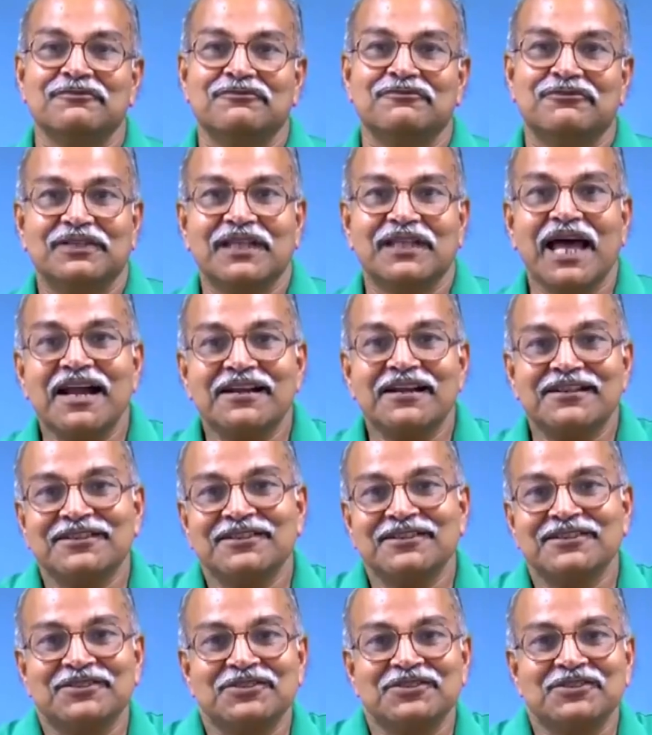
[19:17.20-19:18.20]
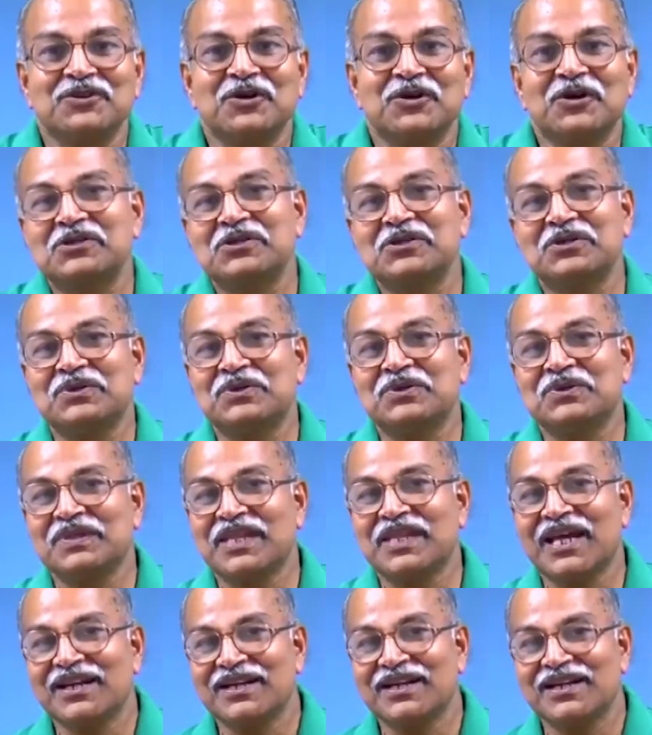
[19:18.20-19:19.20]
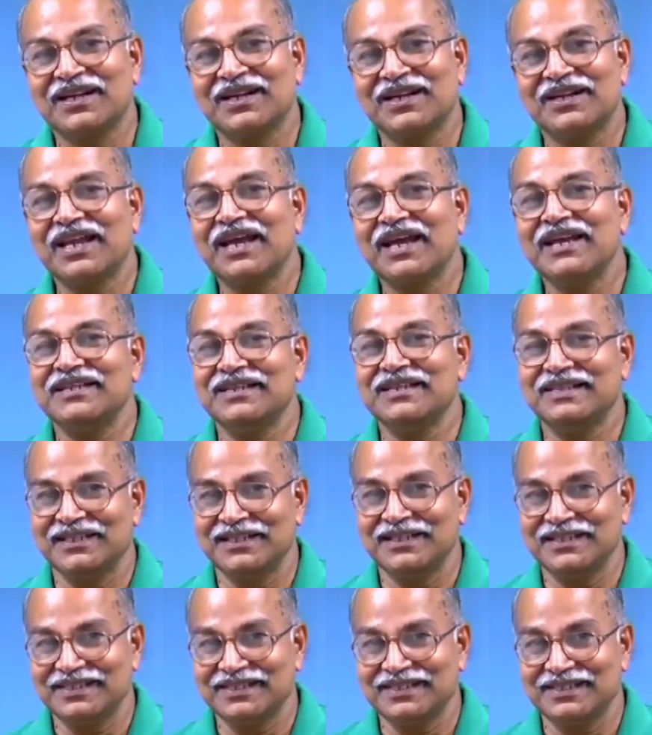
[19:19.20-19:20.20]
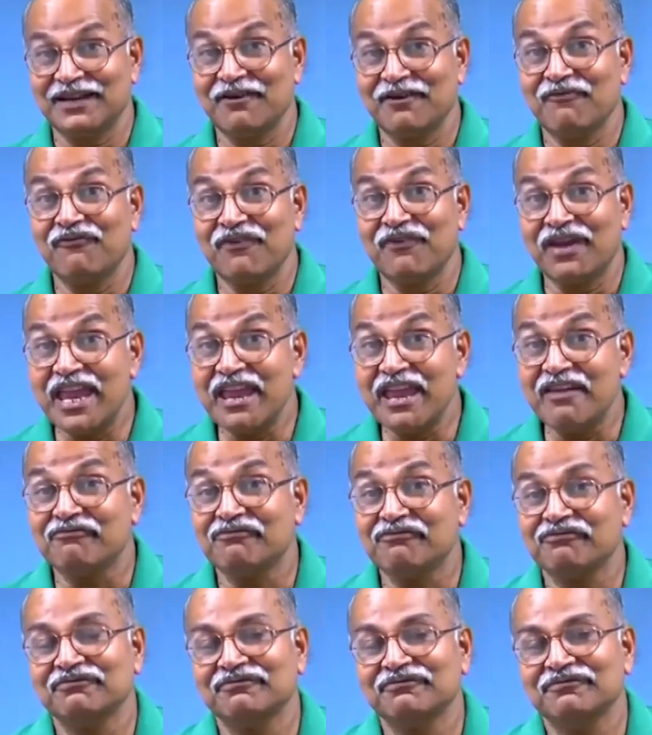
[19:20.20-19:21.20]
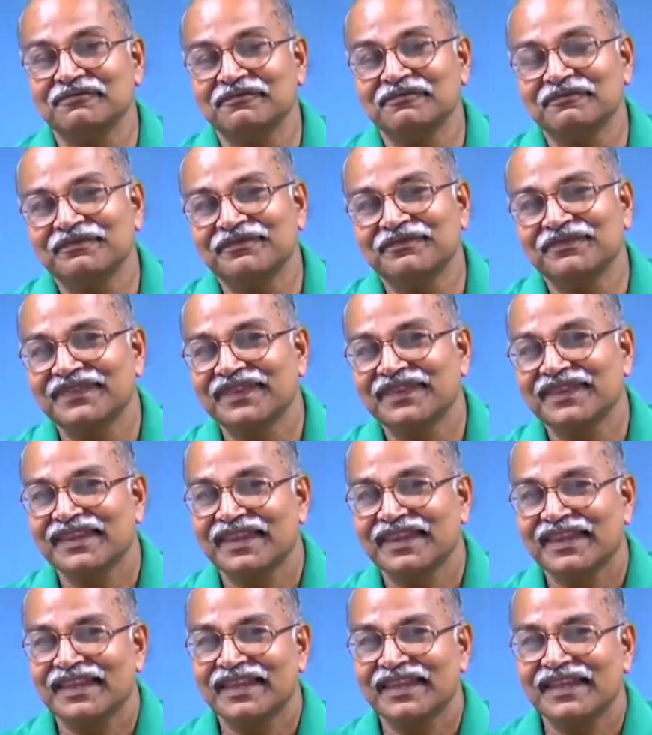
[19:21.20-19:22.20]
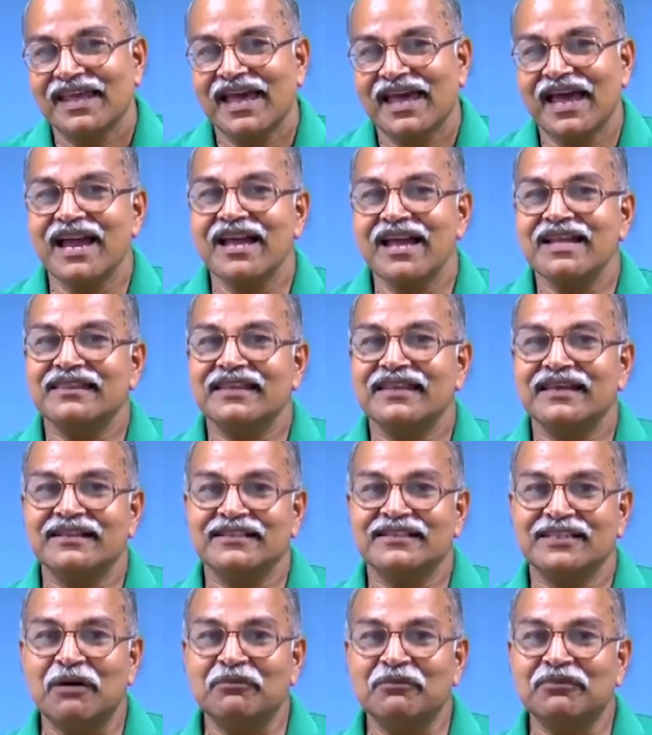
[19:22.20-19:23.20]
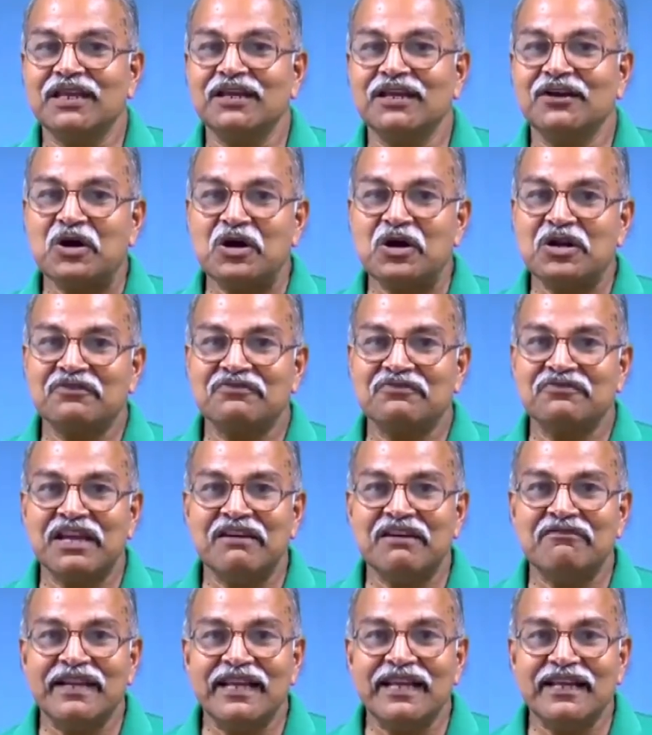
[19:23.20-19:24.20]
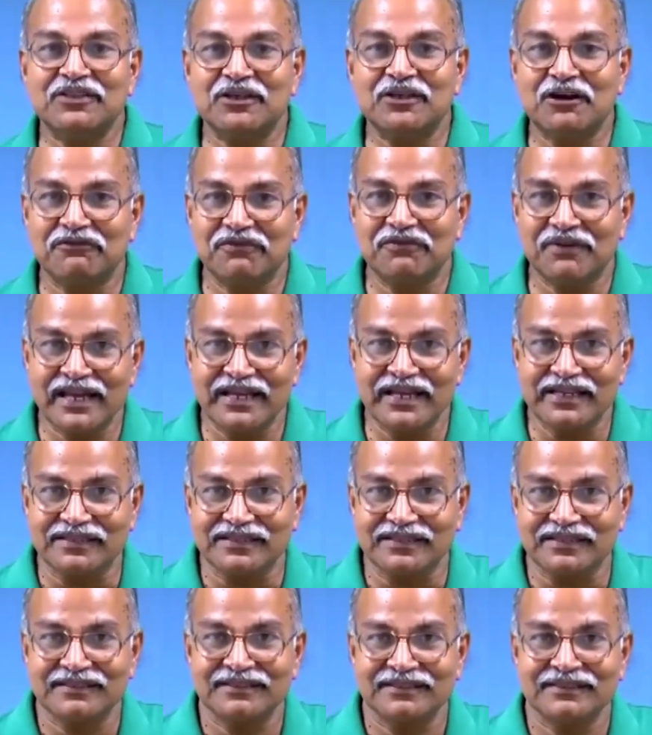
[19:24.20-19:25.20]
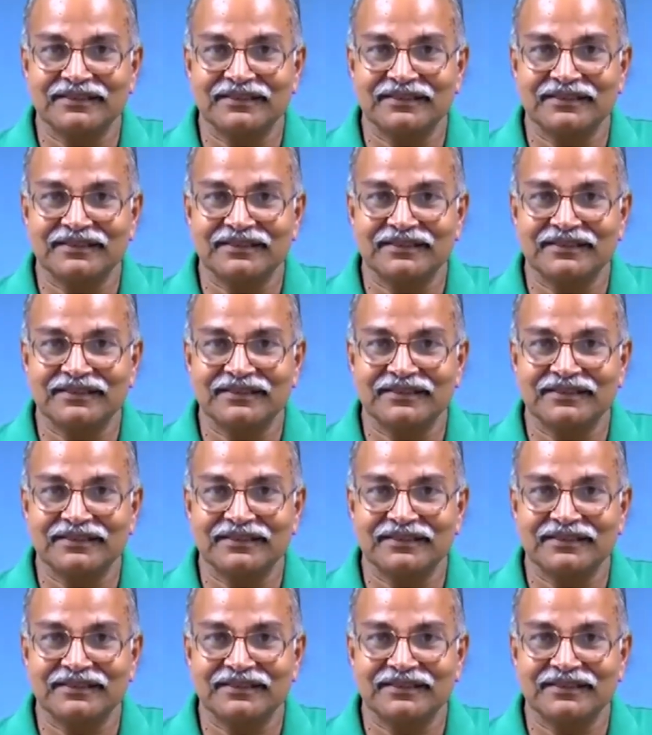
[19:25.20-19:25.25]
For that, you also know that light is a wave, and there is something called wavelength of light.